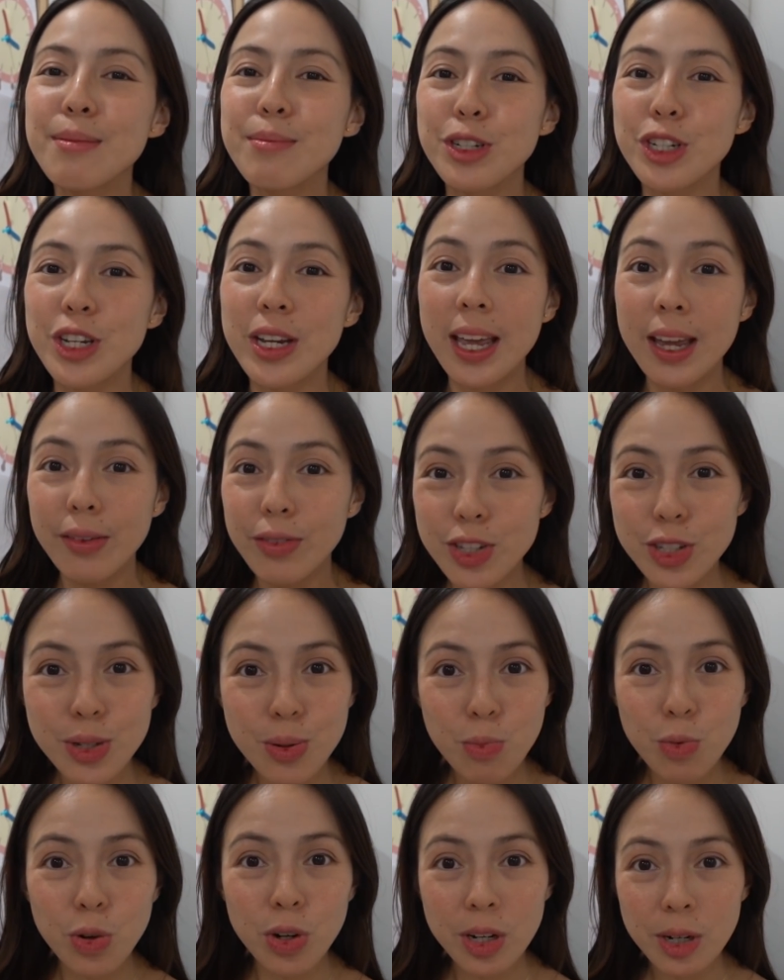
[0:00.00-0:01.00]
she gave us
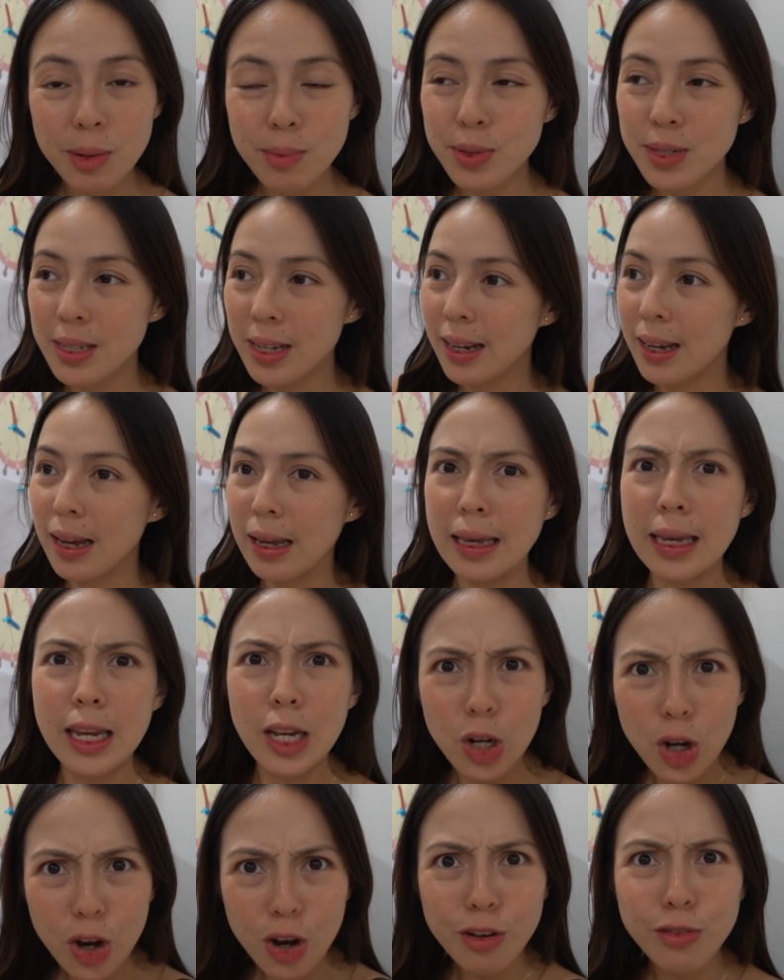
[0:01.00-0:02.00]
some worms, like a
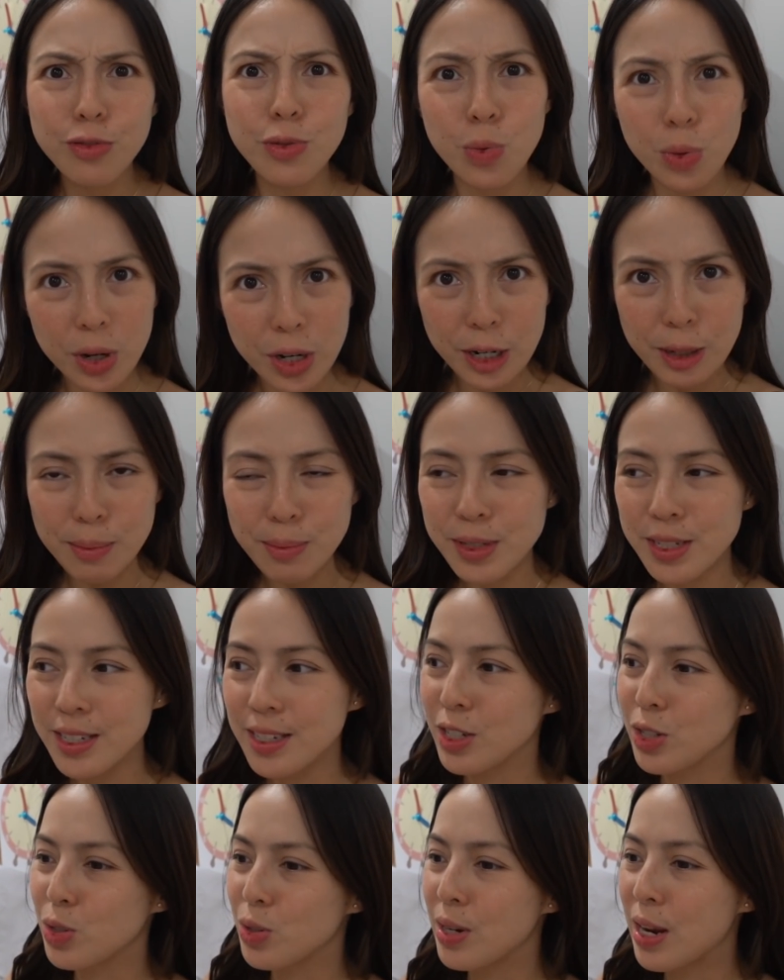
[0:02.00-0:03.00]
kilo of worms.
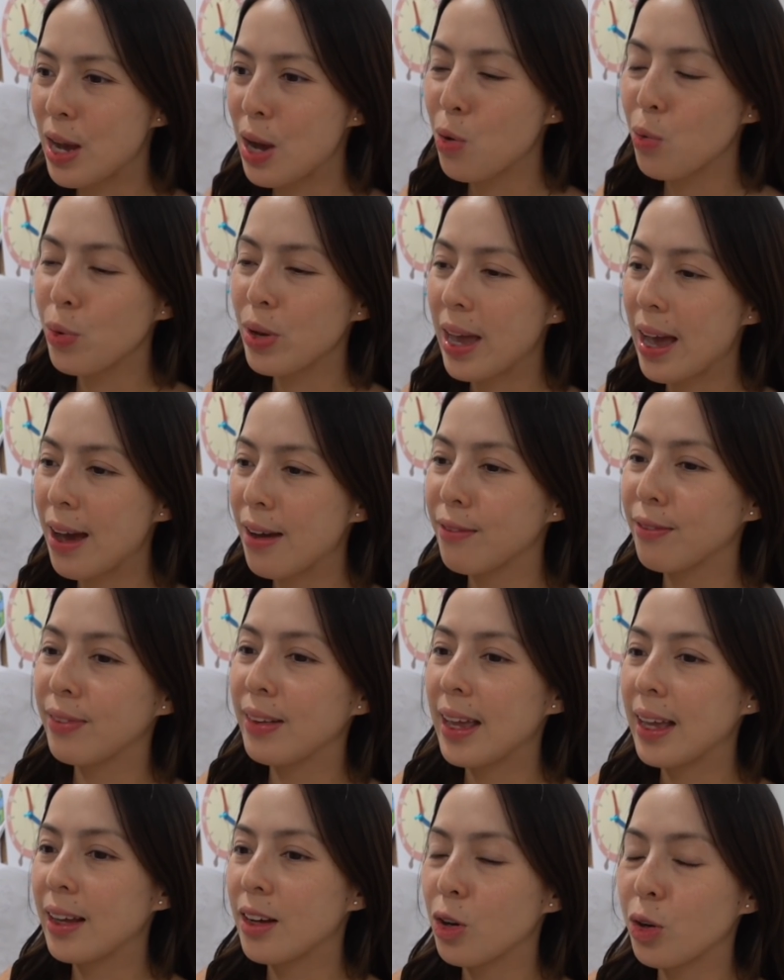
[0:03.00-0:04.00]
So now we have
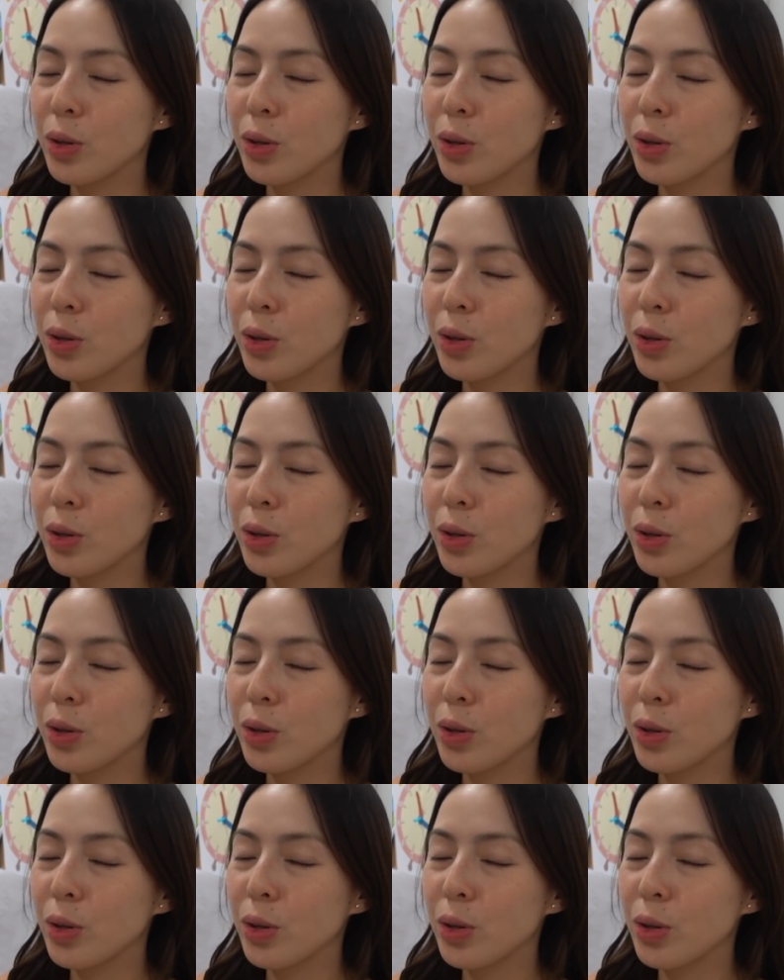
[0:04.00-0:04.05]
like a